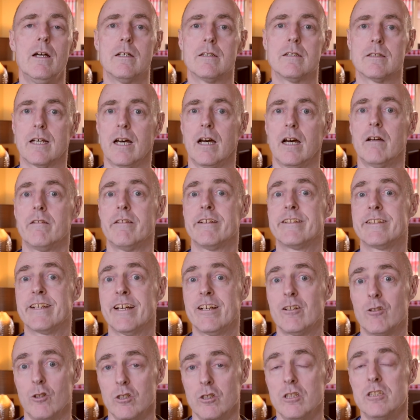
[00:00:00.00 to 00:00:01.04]
So the
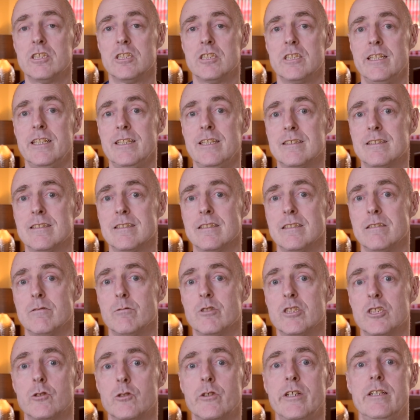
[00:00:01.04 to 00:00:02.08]
technology to
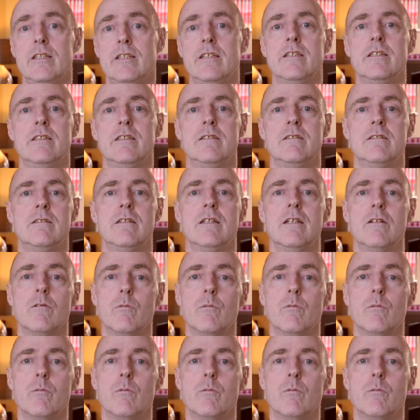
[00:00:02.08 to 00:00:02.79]
restrict you